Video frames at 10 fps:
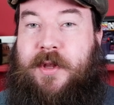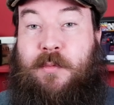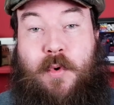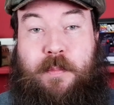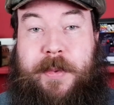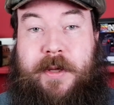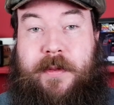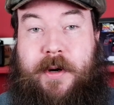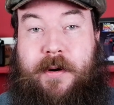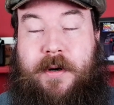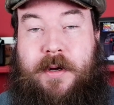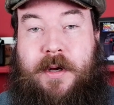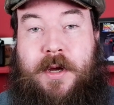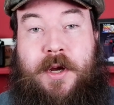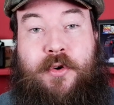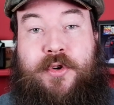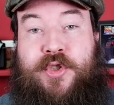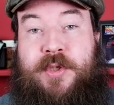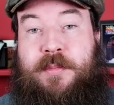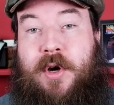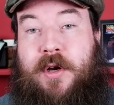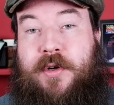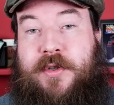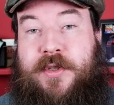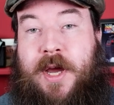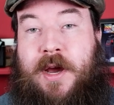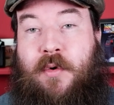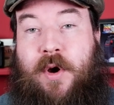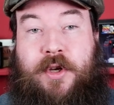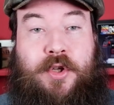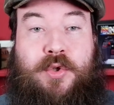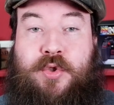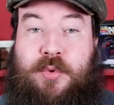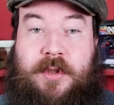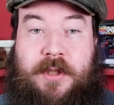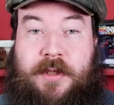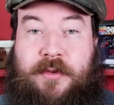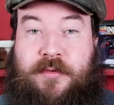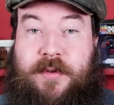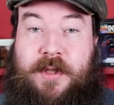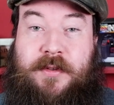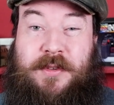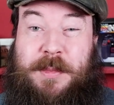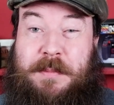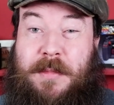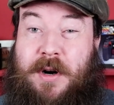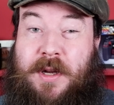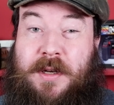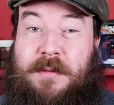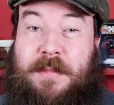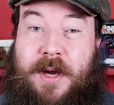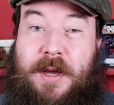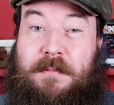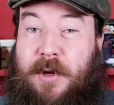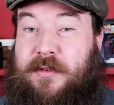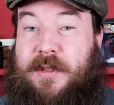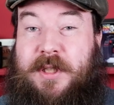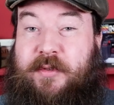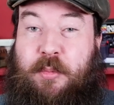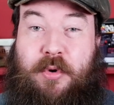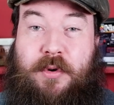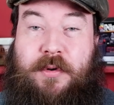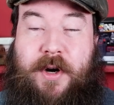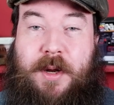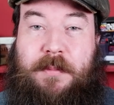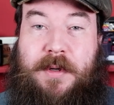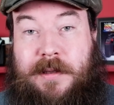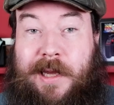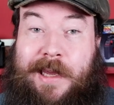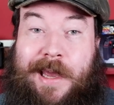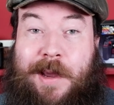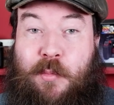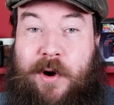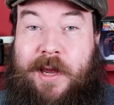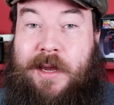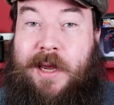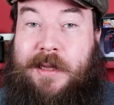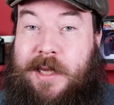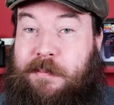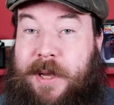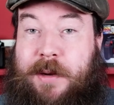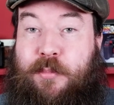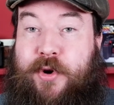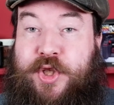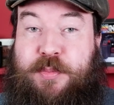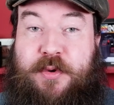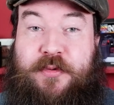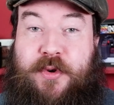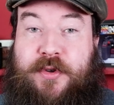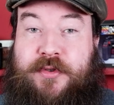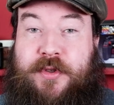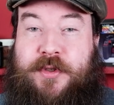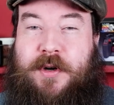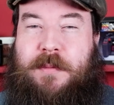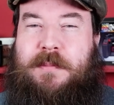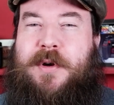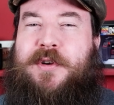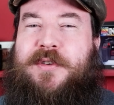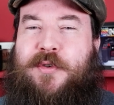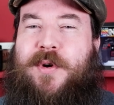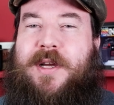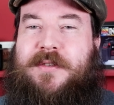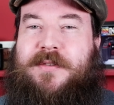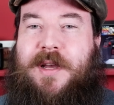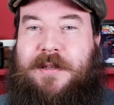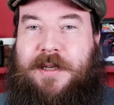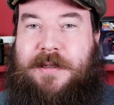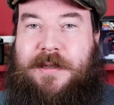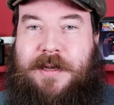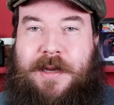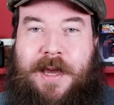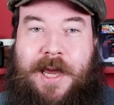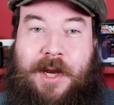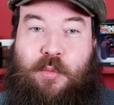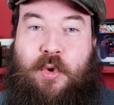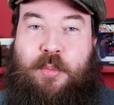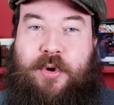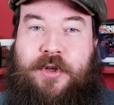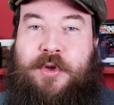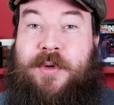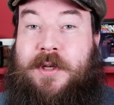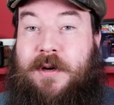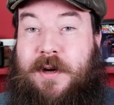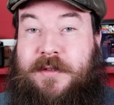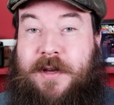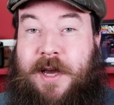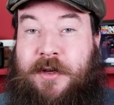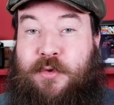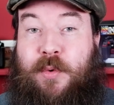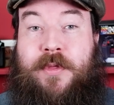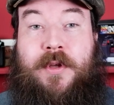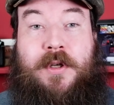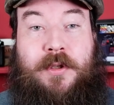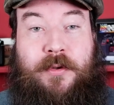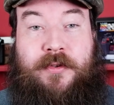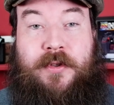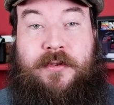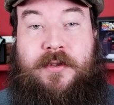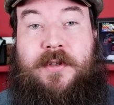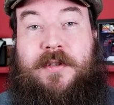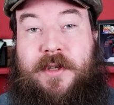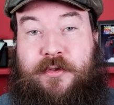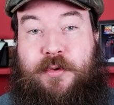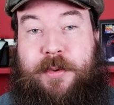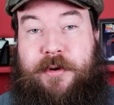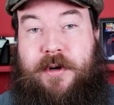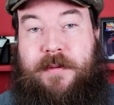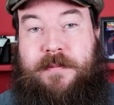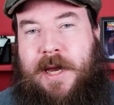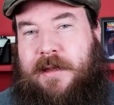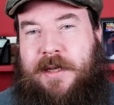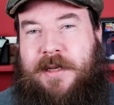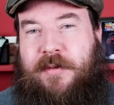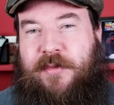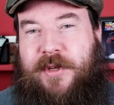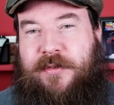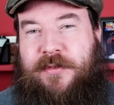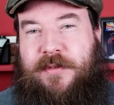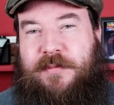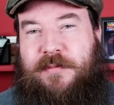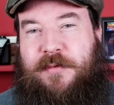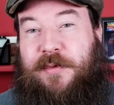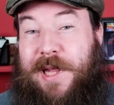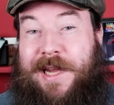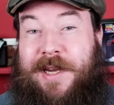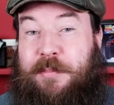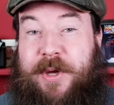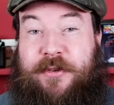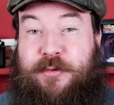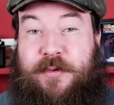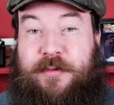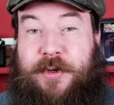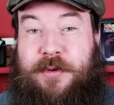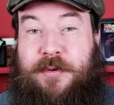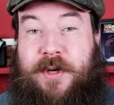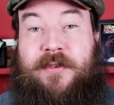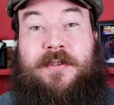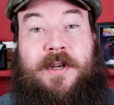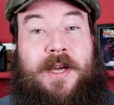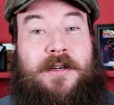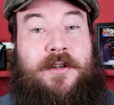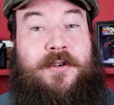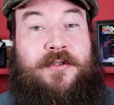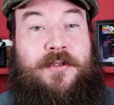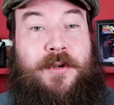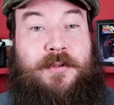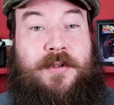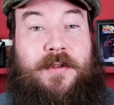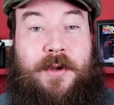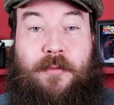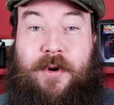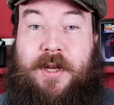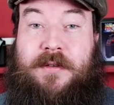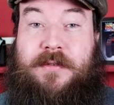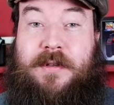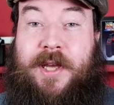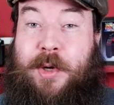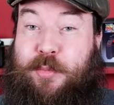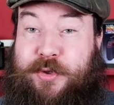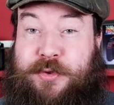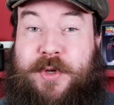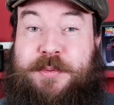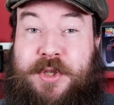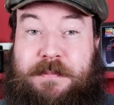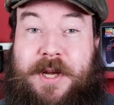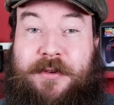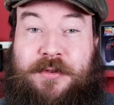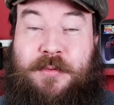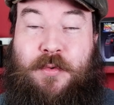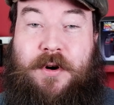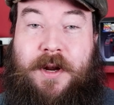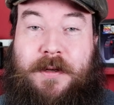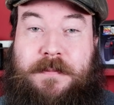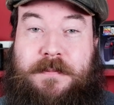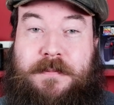they won't be there. Christian ponders how unusual it is for these to be marketed by a multi-level program like Amway, and that Bainbridge prefers the term direct selling and will put you in contact with the closest distributor. At the end of this flat at best review is an editor's note that reads like a prescription medicine warning.